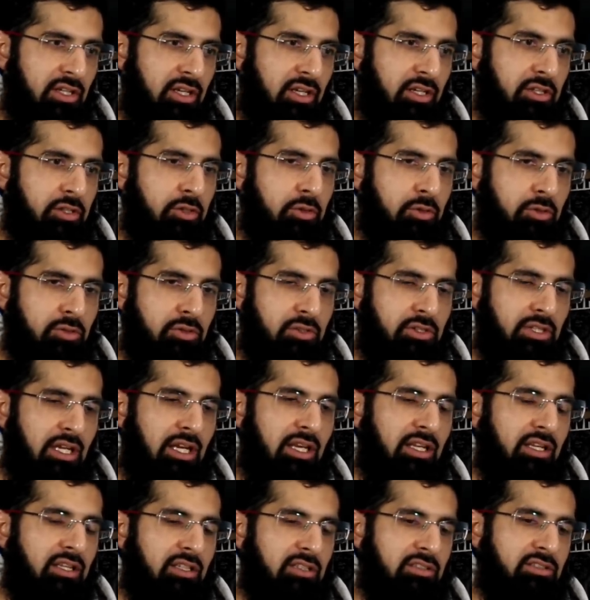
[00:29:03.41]
You're
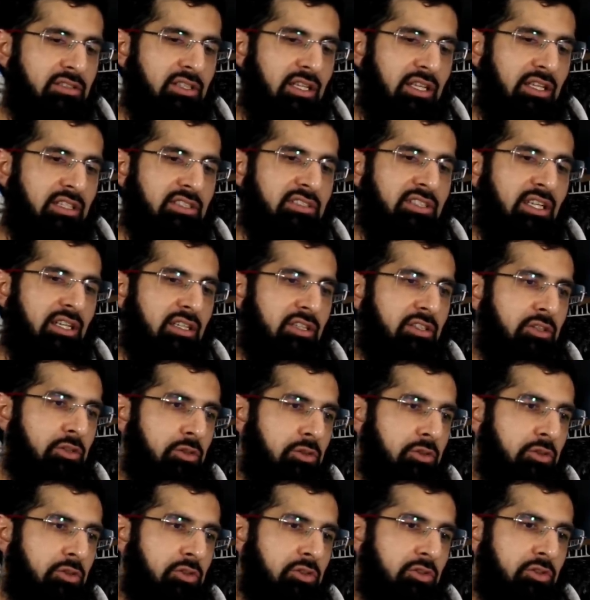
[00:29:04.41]
telling us that
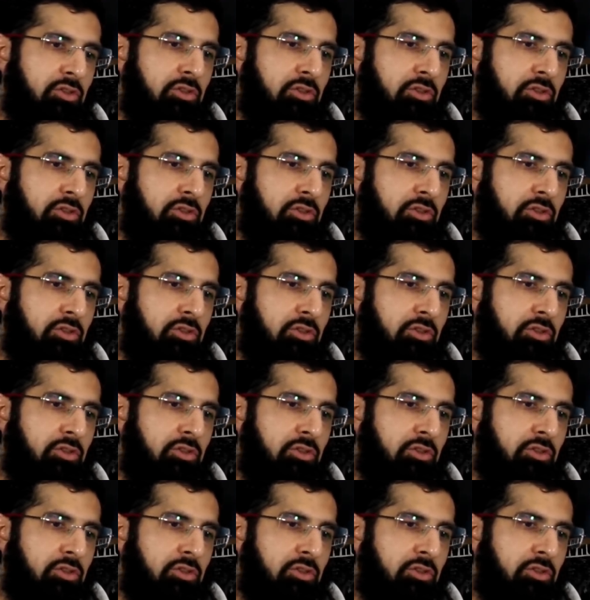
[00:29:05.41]
exactly.